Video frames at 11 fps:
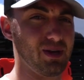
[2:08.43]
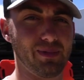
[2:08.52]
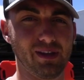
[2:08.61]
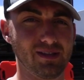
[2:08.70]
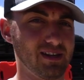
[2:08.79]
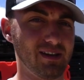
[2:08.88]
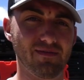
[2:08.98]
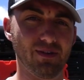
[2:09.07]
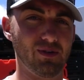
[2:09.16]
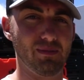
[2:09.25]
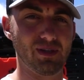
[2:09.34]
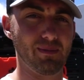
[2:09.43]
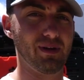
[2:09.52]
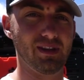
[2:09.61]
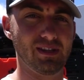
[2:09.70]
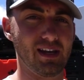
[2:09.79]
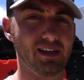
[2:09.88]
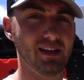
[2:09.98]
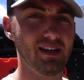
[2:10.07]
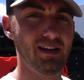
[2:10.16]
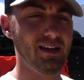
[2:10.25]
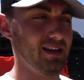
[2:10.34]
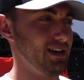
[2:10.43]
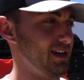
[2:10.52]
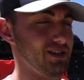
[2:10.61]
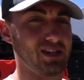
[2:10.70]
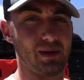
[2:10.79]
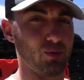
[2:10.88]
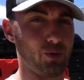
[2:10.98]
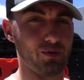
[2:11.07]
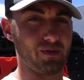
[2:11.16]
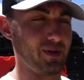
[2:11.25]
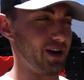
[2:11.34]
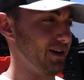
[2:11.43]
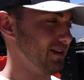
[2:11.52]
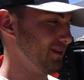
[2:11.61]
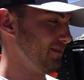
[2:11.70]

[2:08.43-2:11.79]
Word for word: dump it in the tank, fill it up, dump it in the tank, and just keep rolling from there.